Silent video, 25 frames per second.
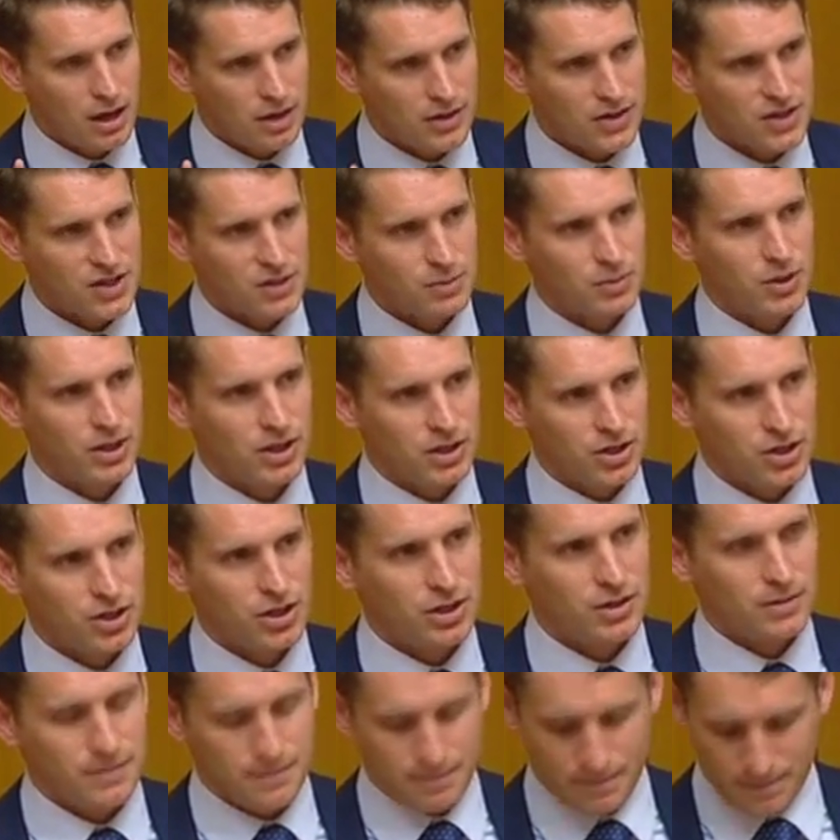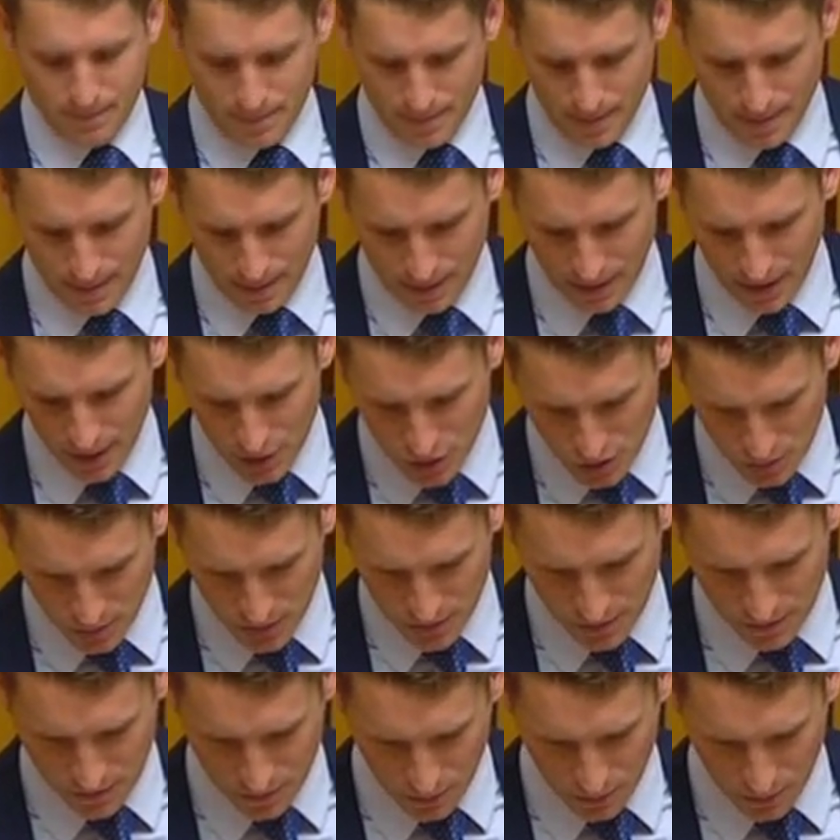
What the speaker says: speech. They should be the